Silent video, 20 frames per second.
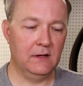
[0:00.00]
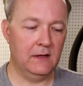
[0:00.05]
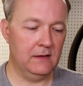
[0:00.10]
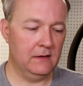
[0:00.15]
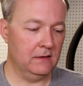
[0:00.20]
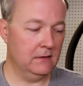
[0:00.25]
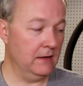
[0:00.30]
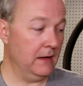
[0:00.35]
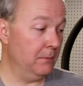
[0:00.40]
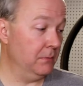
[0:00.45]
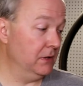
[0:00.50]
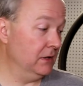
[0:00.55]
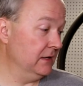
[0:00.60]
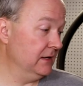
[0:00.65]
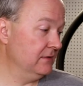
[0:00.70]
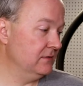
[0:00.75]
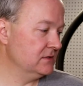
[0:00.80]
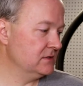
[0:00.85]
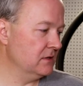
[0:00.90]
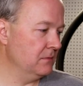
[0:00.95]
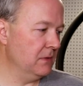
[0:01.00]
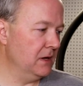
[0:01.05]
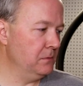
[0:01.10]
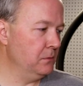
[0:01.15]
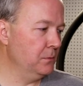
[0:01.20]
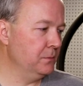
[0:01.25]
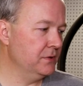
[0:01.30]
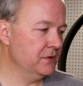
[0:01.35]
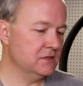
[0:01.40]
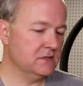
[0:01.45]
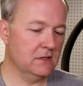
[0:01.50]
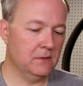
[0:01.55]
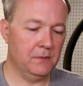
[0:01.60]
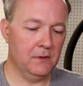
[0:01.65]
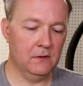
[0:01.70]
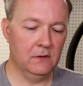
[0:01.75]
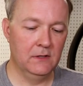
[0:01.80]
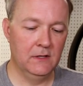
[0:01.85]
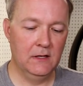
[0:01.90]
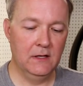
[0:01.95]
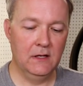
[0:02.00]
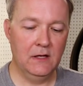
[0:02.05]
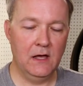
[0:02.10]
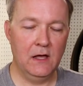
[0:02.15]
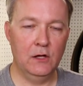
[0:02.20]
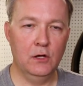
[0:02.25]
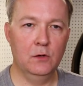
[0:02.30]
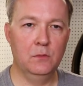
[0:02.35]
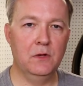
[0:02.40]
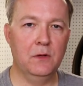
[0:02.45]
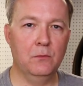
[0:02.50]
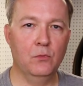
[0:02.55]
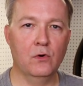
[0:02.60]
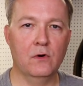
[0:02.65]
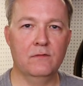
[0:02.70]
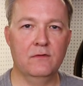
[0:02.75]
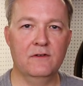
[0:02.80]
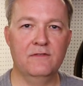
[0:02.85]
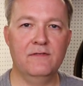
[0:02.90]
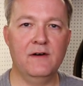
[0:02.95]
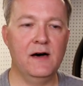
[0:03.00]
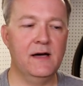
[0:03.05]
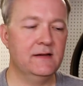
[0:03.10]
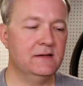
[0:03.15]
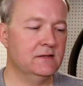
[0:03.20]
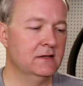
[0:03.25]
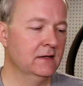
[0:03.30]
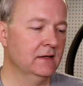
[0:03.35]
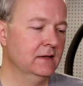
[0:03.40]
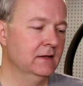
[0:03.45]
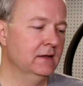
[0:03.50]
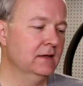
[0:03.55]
Uh, I believe as the maple puts up a, a little bit more of a fight